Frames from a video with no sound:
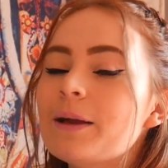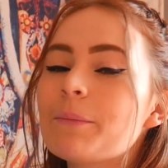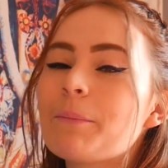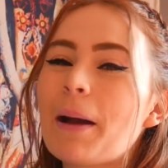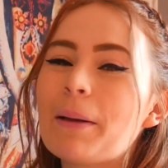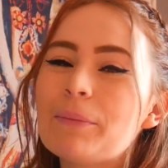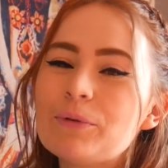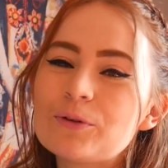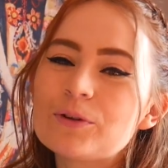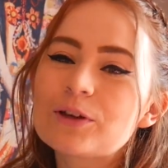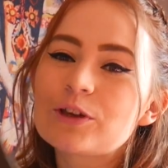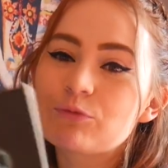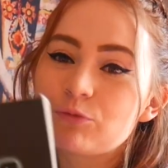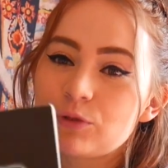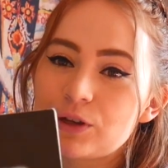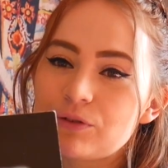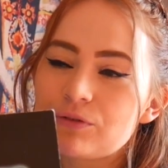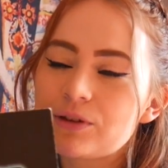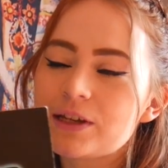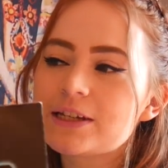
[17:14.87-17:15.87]
But I'm doing a
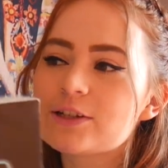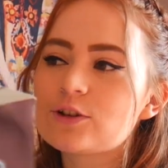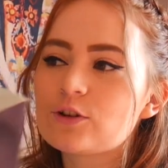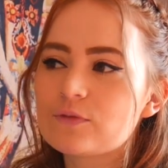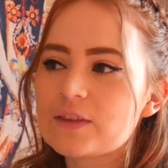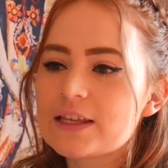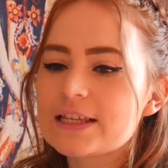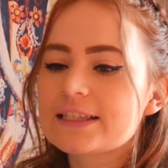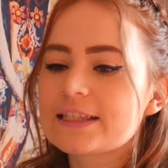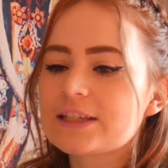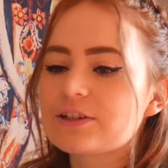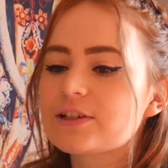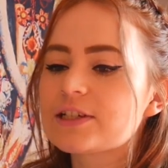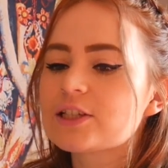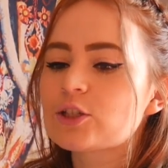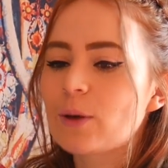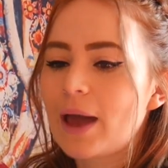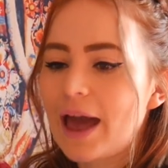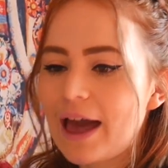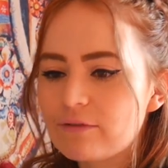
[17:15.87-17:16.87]
reread of this
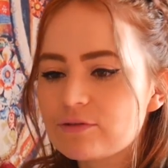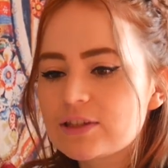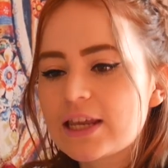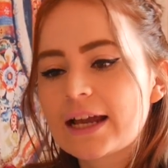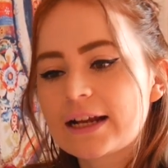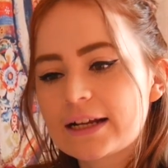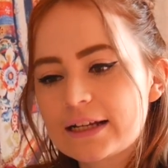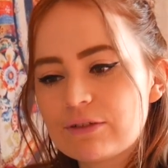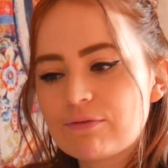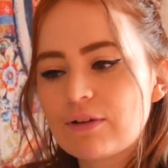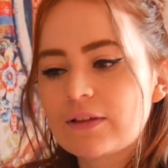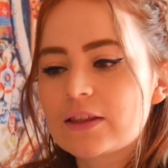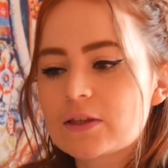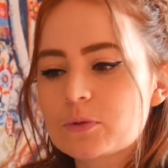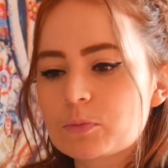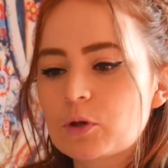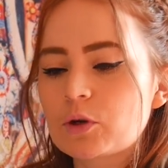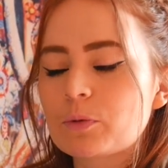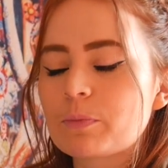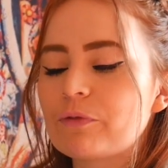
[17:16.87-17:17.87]
series, so I have technically read this
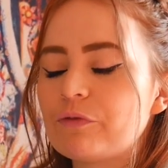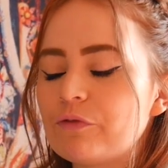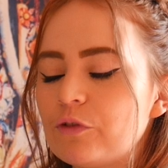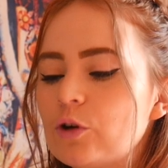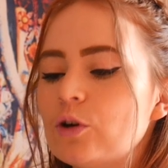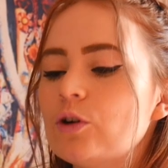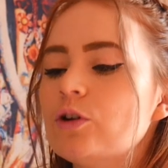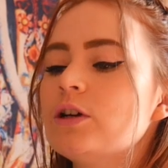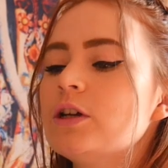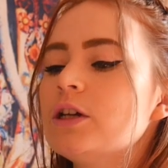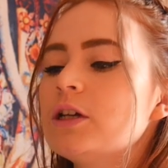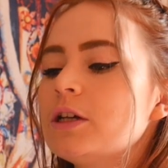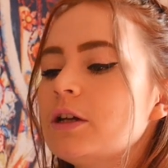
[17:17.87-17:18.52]
book before.